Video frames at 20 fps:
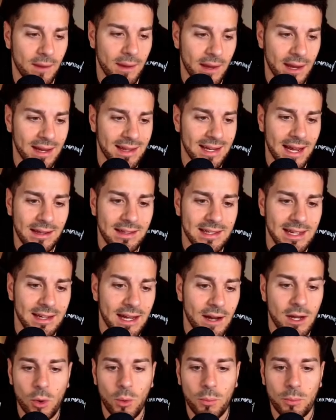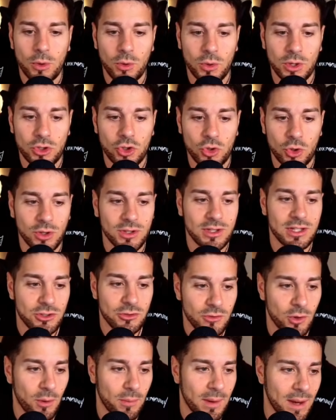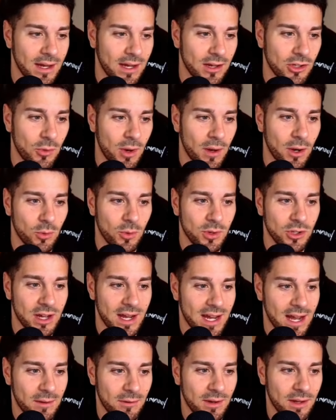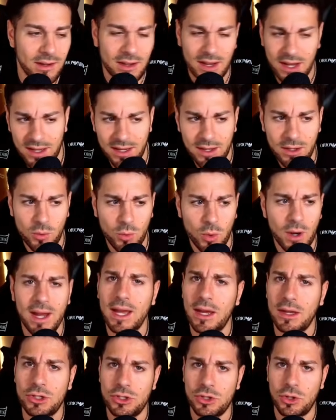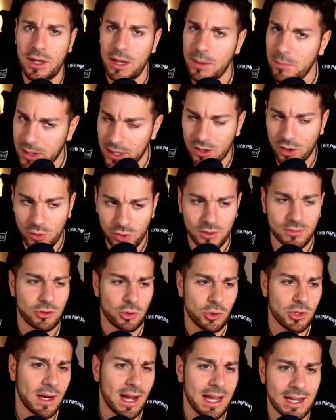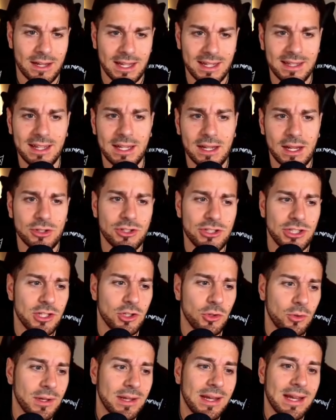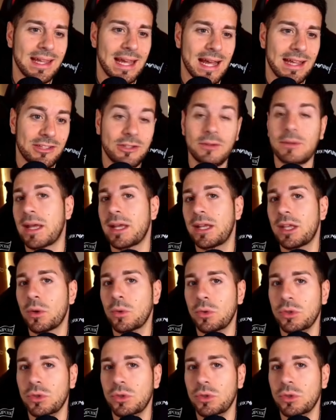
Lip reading: And that's it. I hope you enjoyed this format as well, which I haven't done in a while, so let me know if you like it and I'll see you in the next video.